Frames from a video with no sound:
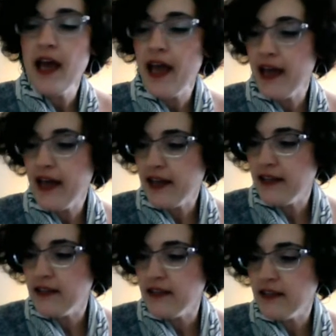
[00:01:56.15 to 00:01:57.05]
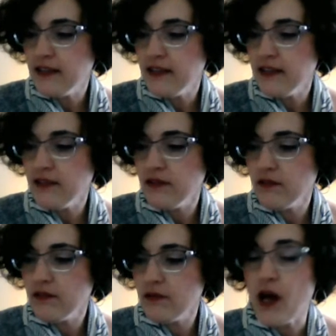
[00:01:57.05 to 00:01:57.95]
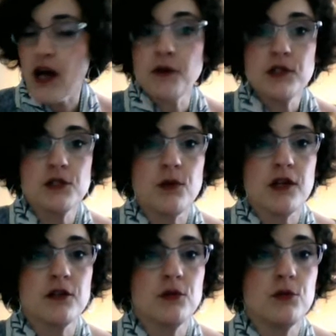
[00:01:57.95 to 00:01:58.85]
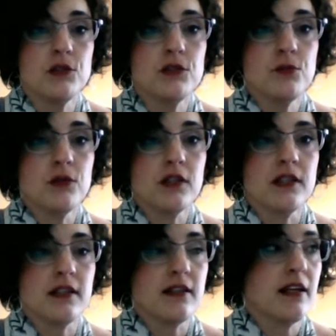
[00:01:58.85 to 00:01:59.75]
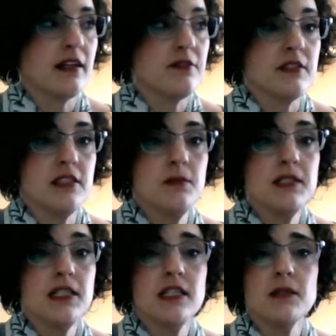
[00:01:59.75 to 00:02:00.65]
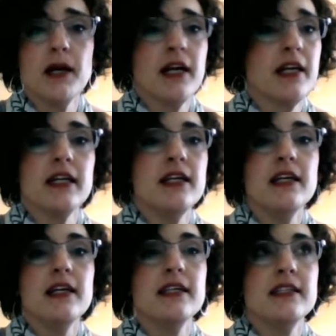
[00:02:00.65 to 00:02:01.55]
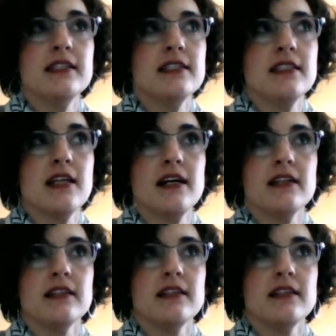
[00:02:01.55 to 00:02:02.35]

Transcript: And I was one who was really kind of intimidated by it. It is not